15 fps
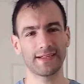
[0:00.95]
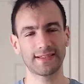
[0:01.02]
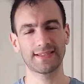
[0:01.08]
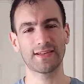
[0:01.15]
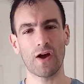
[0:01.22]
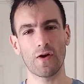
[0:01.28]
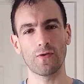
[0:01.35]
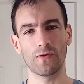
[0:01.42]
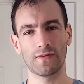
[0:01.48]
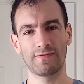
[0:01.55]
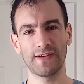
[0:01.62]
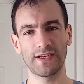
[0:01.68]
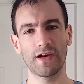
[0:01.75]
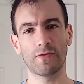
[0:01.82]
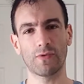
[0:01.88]
So,
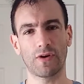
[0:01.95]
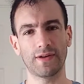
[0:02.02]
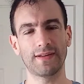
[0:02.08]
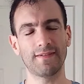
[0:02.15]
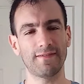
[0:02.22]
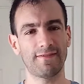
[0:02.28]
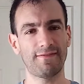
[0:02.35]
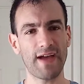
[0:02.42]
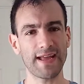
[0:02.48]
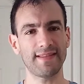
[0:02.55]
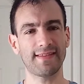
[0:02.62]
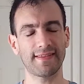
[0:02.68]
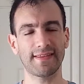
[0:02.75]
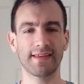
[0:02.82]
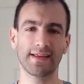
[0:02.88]
video one,
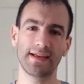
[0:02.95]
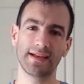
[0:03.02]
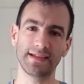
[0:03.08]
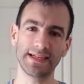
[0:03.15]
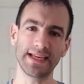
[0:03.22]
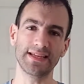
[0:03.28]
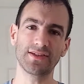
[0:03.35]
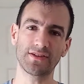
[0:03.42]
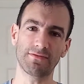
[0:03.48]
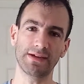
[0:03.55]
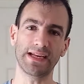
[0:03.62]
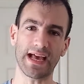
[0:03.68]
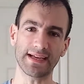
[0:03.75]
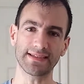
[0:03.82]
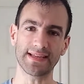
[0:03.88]
faith leads to
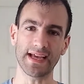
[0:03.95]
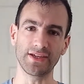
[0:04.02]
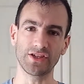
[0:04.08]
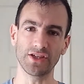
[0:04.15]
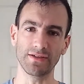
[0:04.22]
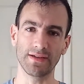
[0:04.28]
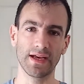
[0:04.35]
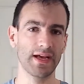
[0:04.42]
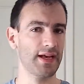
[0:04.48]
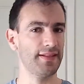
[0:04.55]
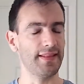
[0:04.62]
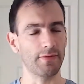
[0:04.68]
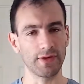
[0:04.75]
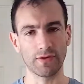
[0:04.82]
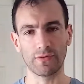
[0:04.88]
relaxation.
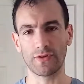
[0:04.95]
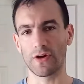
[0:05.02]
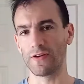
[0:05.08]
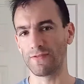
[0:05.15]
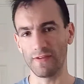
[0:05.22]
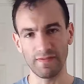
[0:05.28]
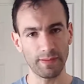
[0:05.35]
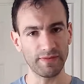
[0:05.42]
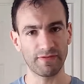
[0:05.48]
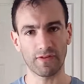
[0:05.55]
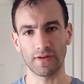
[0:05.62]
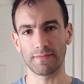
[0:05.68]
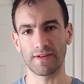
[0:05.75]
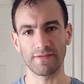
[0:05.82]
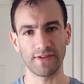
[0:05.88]
Now, we all know if you've been
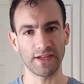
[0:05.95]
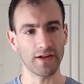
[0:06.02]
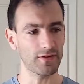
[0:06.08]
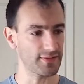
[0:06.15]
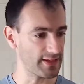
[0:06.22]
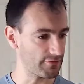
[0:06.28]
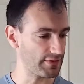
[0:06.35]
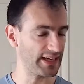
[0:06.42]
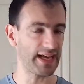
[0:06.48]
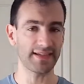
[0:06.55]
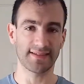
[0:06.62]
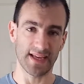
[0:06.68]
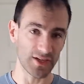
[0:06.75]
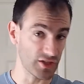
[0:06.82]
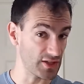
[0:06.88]
following my videos that
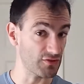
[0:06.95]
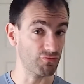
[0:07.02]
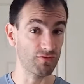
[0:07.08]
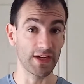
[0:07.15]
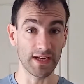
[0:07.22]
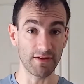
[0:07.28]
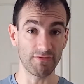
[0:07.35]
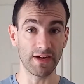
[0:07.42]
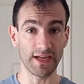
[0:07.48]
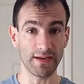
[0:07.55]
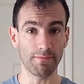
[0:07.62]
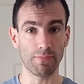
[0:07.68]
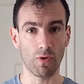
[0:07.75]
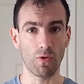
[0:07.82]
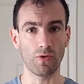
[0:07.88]
relaxation is really, really
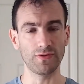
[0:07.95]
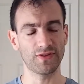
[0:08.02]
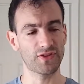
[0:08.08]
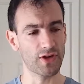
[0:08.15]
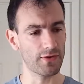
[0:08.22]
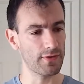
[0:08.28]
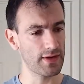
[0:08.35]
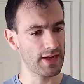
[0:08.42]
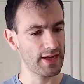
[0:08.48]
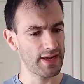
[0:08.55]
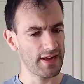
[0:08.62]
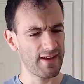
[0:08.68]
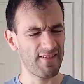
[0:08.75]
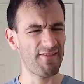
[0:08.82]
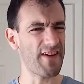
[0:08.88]
important. So,
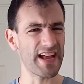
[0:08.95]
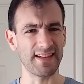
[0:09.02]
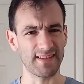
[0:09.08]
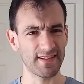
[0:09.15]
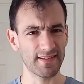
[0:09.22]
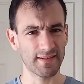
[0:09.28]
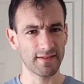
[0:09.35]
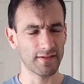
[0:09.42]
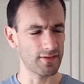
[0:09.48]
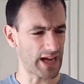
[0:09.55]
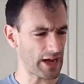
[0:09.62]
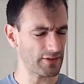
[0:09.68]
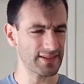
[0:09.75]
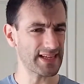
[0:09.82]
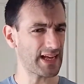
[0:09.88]
faith,
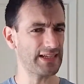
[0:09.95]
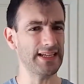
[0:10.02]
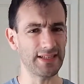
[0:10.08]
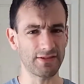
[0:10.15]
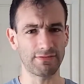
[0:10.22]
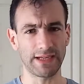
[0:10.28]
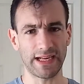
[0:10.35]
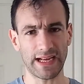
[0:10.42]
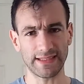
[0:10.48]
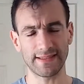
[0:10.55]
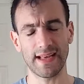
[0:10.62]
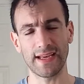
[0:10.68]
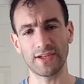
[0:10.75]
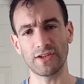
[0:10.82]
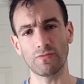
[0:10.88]
how does that lead to
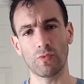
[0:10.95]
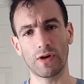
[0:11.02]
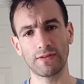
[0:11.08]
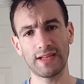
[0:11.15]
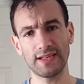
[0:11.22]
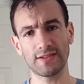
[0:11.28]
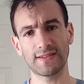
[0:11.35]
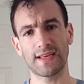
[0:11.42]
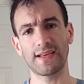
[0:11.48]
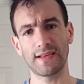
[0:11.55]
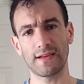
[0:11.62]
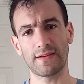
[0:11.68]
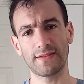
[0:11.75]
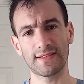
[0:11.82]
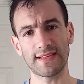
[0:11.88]
relaxation? Well, let's say
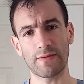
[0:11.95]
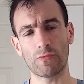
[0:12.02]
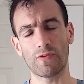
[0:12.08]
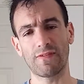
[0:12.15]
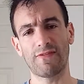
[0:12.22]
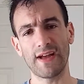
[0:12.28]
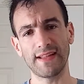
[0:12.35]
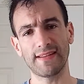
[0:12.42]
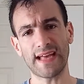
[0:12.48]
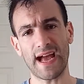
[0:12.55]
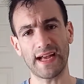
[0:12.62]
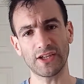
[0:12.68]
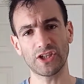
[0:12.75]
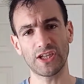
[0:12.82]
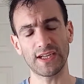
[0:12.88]
understand what faith
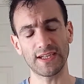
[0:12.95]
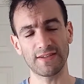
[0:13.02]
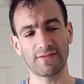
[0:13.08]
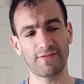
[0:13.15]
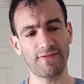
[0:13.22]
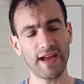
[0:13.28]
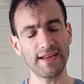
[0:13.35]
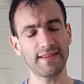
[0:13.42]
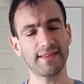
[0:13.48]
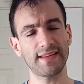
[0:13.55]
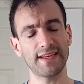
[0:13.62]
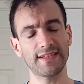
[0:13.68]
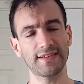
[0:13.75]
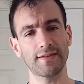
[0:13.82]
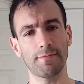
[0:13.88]
actually is. Faith
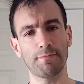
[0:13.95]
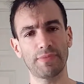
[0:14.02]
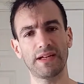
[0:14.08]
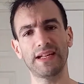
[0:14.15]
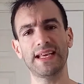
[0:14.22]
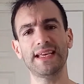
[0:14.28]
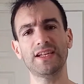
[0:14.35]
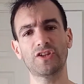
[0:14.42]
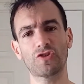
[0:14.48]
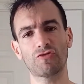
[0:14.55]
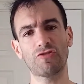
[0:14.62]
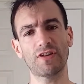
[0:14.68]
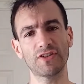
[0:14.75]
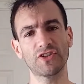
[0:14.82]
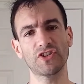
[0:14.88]
is complete
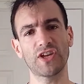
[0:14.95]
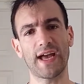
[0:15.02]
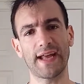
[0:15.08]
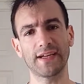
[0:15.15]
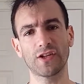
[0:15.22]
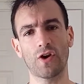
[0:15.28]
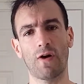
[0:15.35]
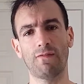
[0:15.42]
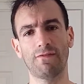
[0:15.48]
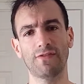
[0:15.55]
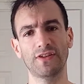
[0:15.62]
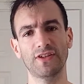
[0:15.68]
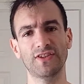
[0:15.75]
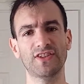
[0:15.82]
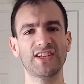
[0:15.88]
trust and
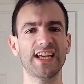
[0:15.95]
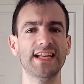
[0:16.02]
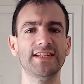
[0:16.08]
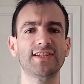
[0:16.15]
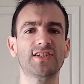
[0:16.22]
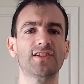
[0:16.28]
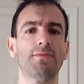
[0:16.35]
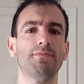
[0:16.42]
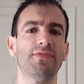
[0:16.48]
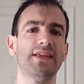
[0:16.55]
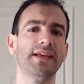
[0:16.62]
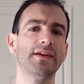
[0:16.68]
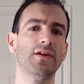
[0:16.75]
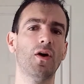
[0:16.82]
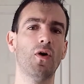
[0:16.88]
confidence in
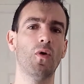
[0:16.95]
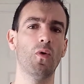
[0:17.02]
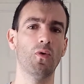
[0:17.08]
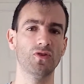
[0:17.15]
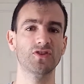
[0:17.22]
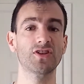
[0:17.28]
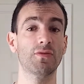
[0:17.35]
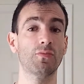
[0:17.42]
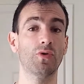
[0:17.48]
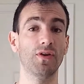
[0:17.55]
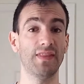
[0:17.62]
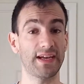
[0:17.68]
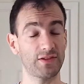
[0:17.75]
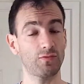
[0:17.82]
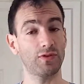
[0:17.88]
something or someone.
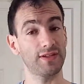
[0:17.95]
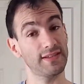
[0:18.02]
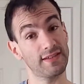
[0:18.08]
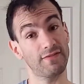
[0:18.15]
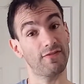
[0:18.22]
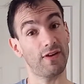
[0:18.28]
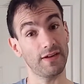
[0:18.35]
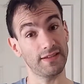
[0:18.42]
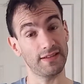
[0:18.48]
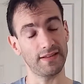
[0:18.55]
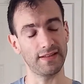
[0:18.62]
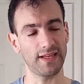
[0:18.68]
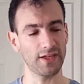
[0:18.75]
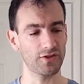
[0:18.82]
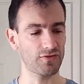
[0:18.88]
That's what is defined in the
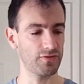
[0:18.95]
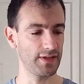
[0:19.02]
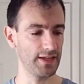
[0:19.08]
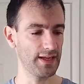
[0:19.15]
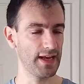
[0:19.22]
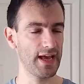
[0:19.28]
dictionary.